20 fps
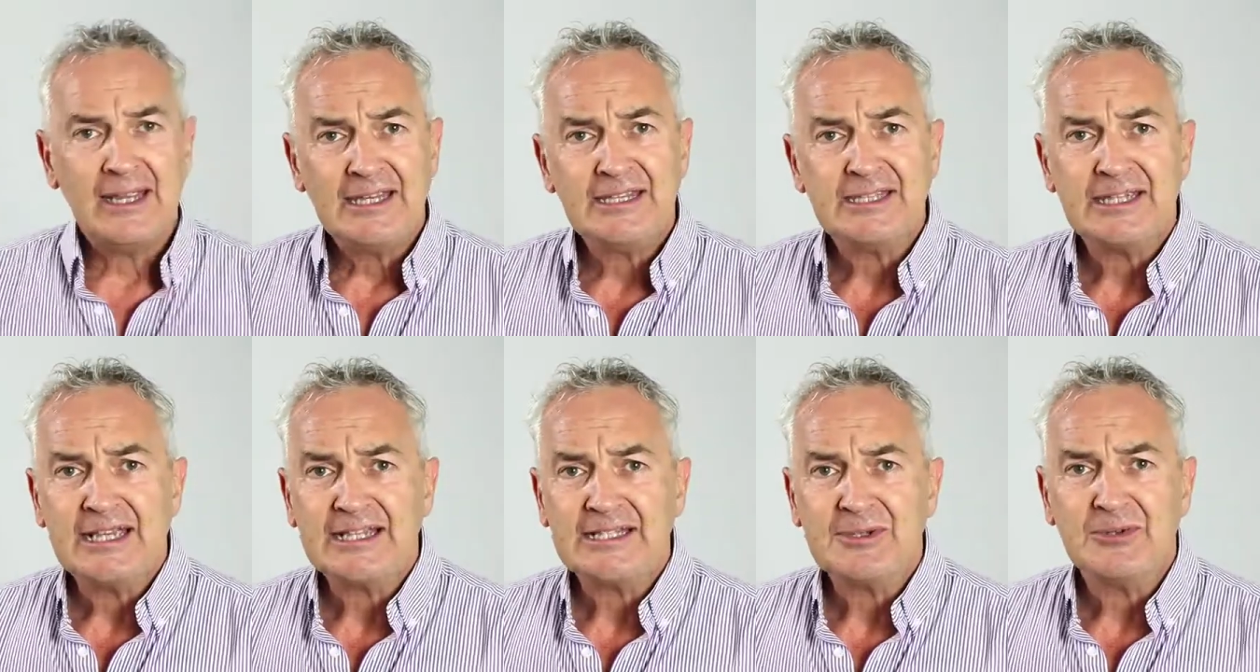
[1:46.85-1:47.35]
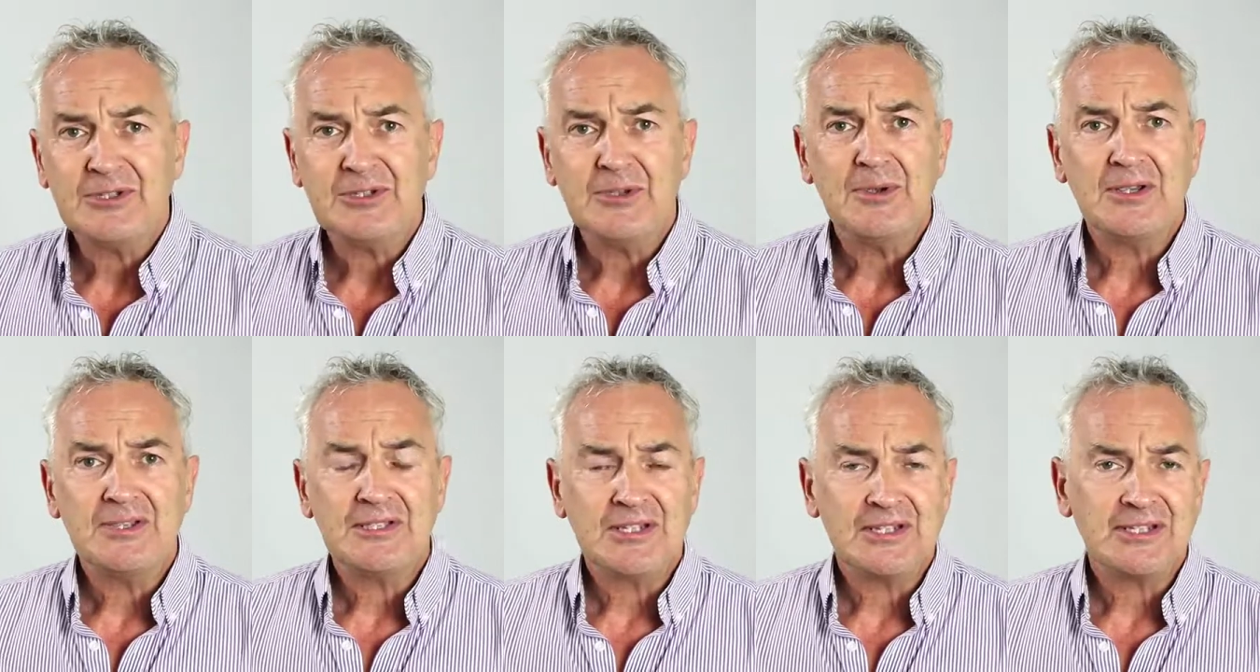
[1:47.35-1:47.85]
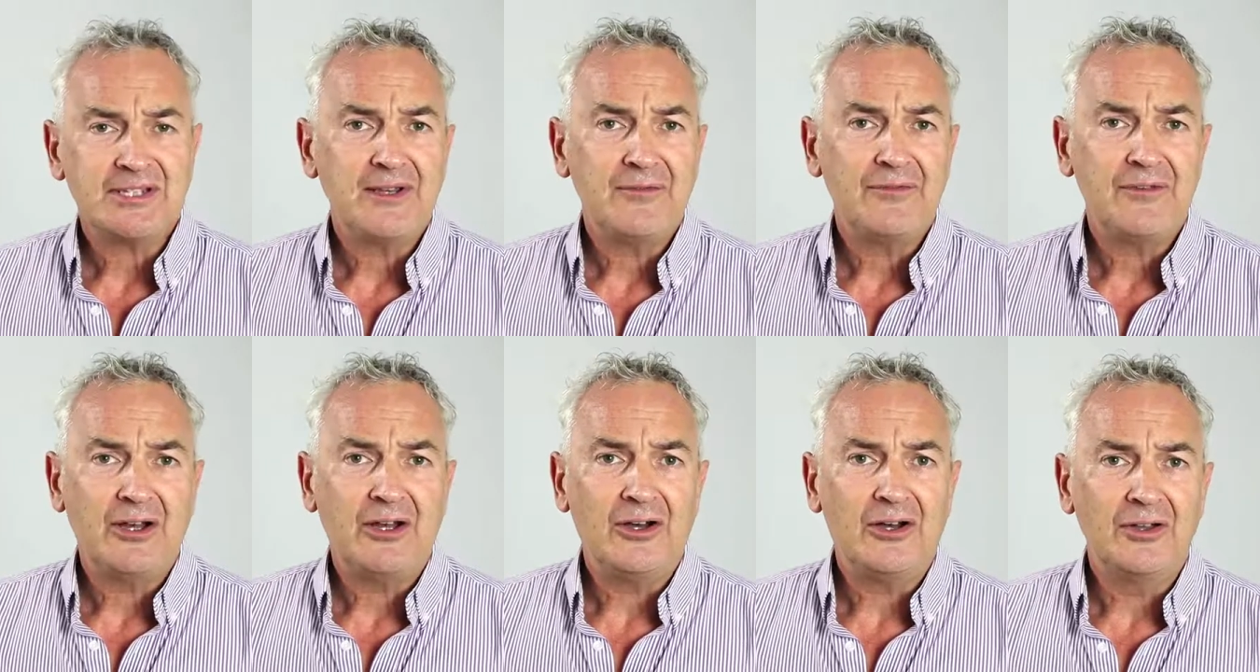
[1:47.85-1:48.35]
Jason will do most of the
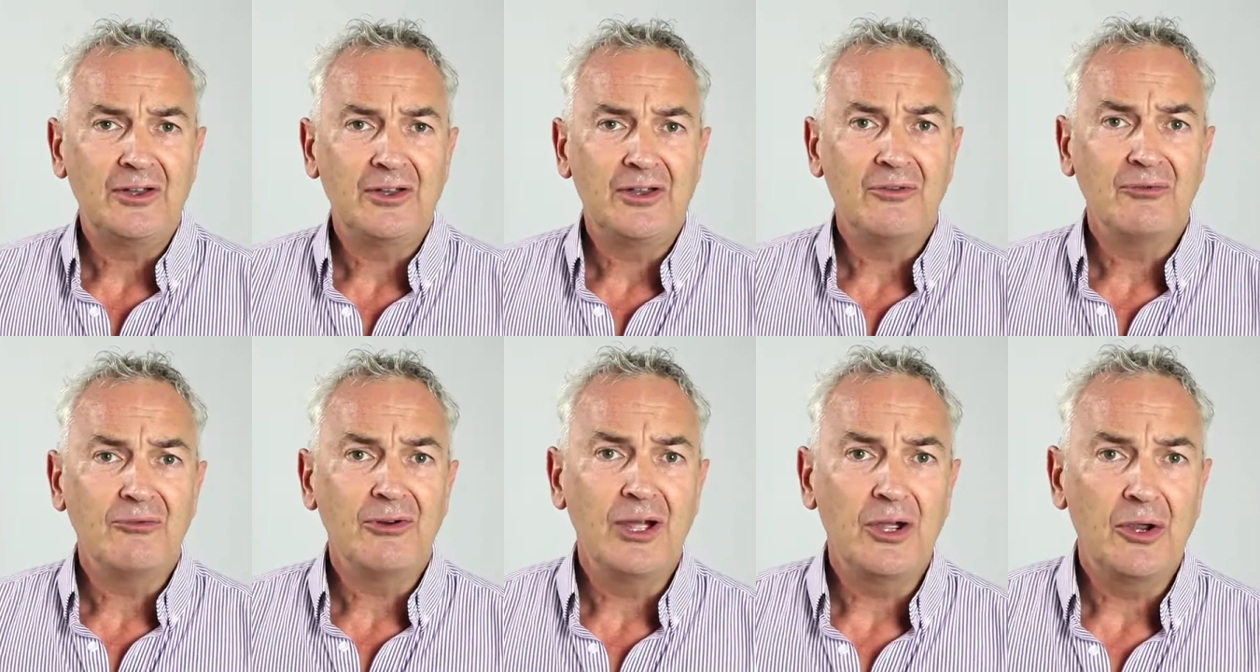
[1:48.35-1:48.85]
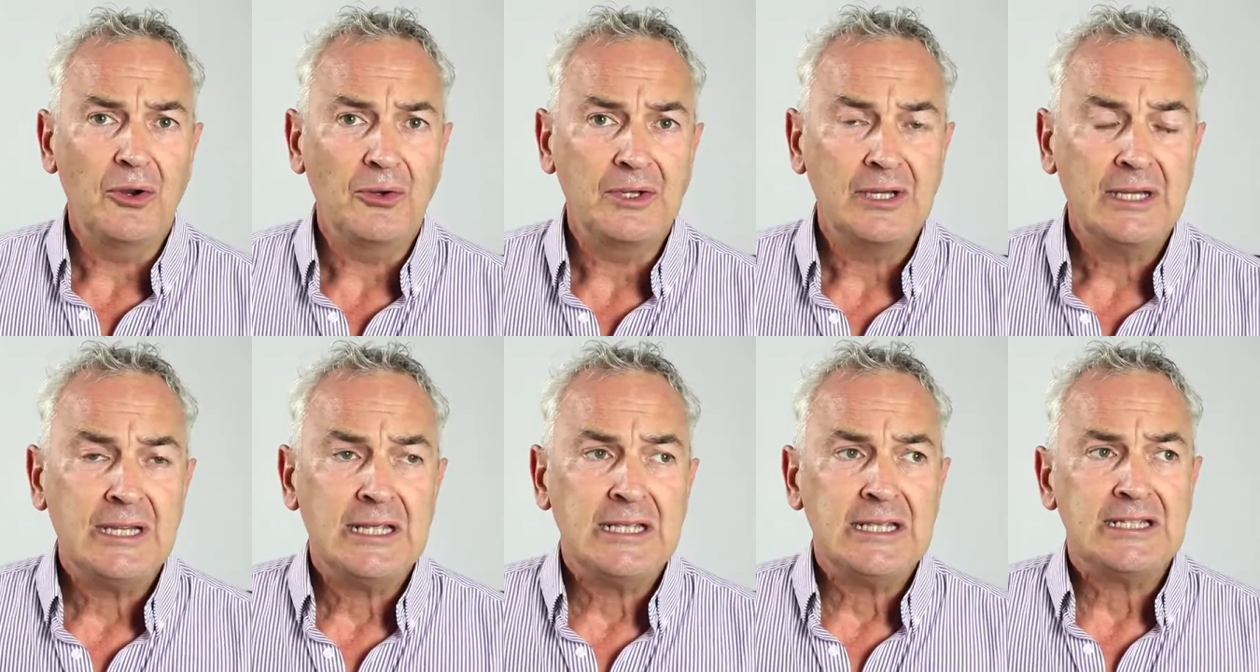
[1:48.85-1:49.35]
stuff on the road.